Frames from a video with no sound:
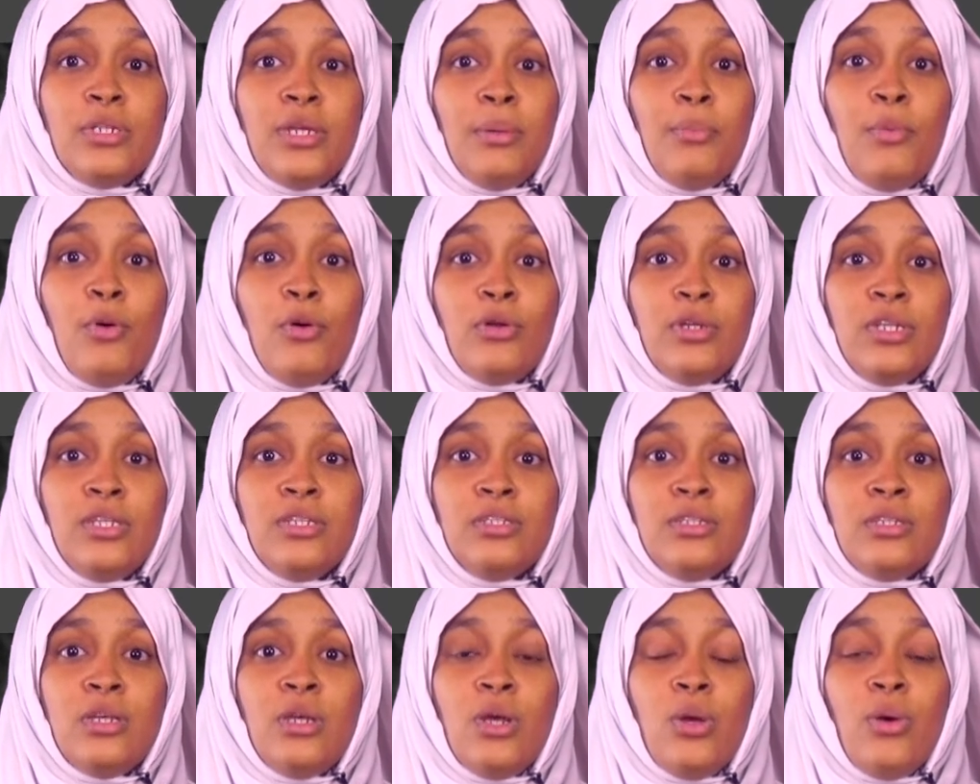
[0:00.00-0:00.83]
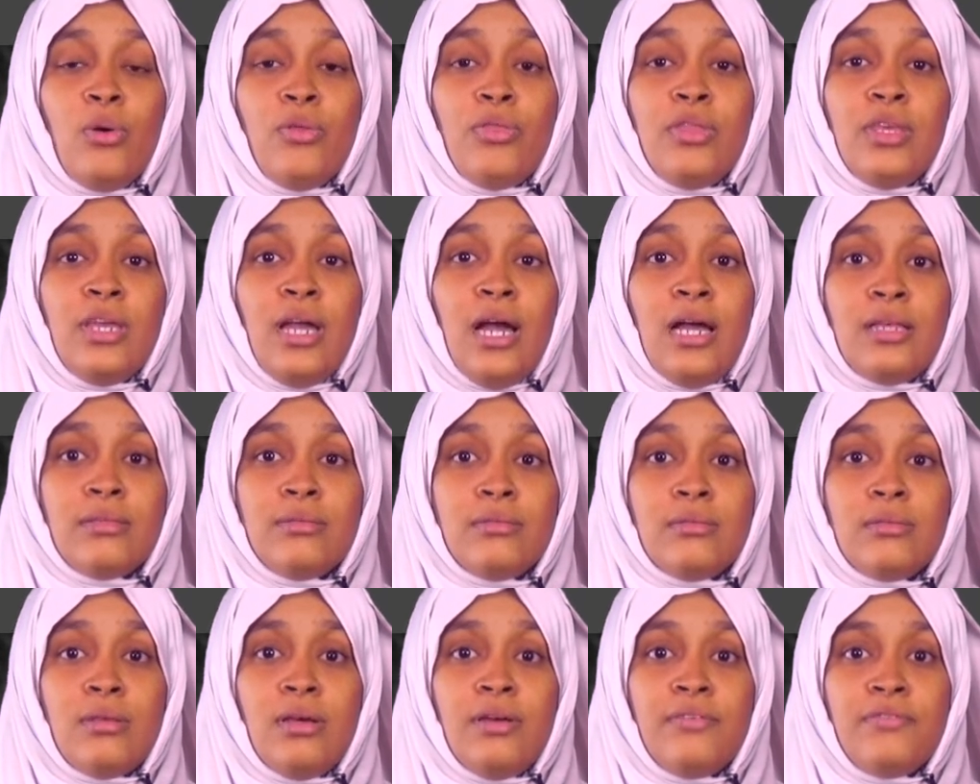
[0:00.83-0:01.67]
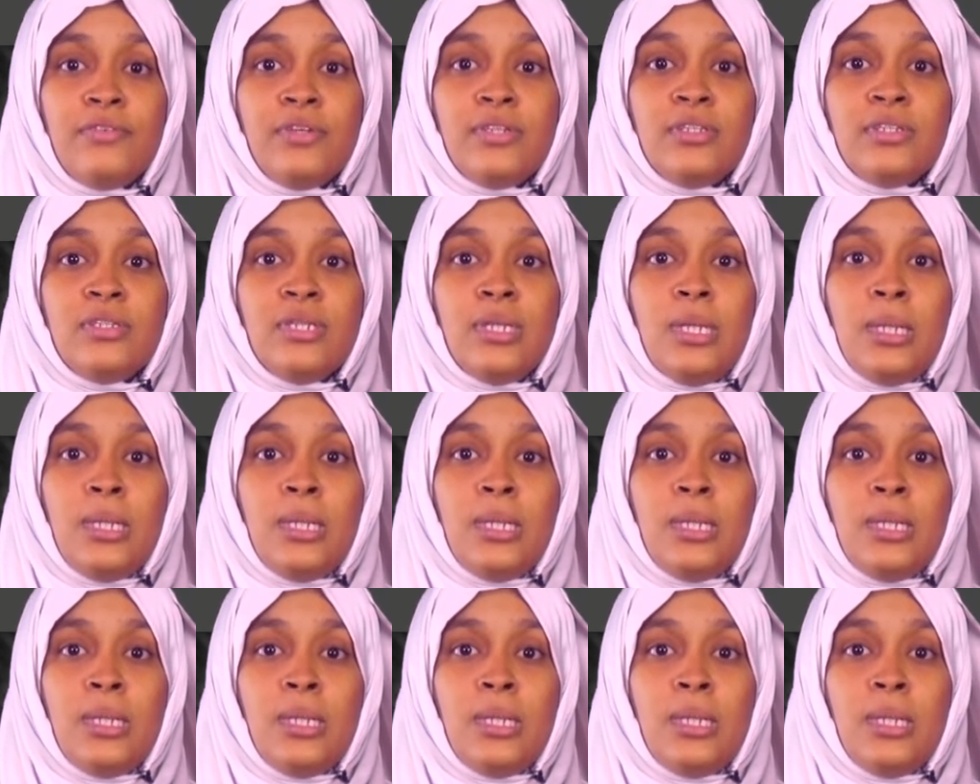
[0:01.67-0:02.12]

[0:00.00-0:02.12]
bodies on the Earth's surface.